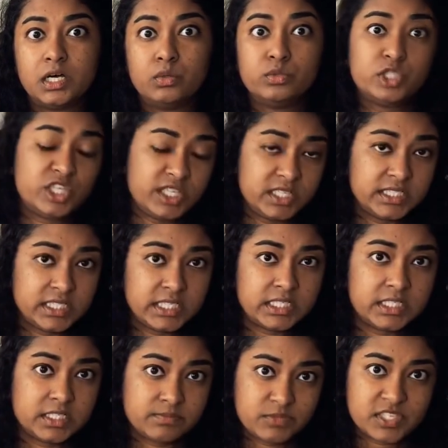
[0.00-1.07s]
which he
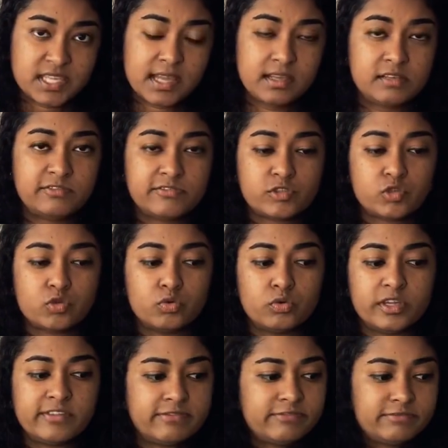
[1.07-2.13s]
created himself. So
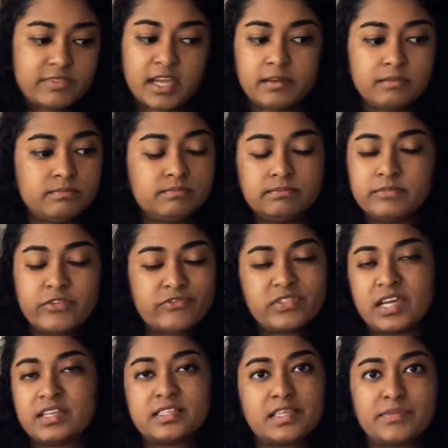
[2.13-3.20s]
if that
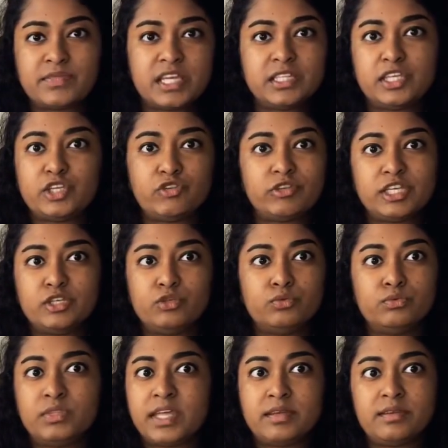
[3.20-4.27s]
is something that you can
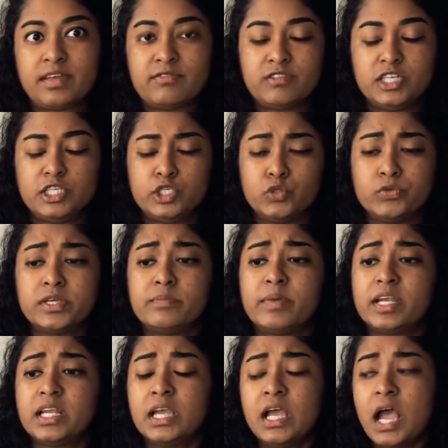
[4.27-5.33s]
do, then definitely do it.
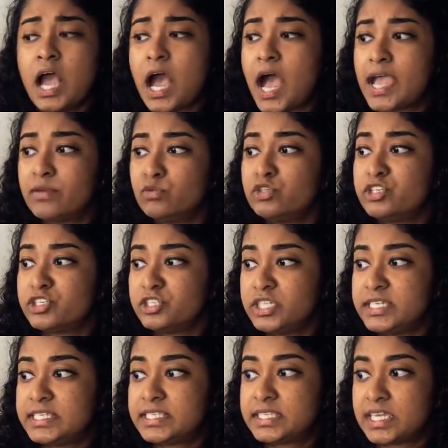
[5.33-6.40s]
But I would
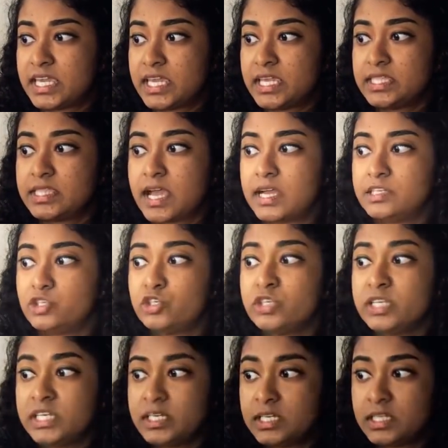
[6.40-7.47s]
really say that
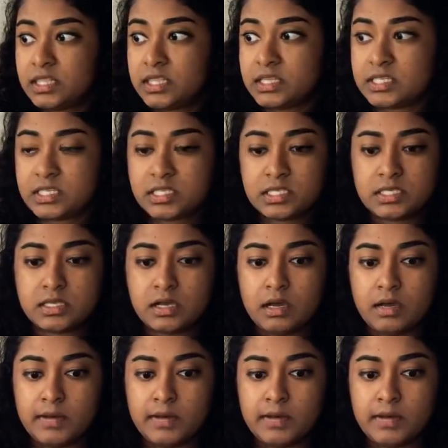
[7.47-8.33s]
treat this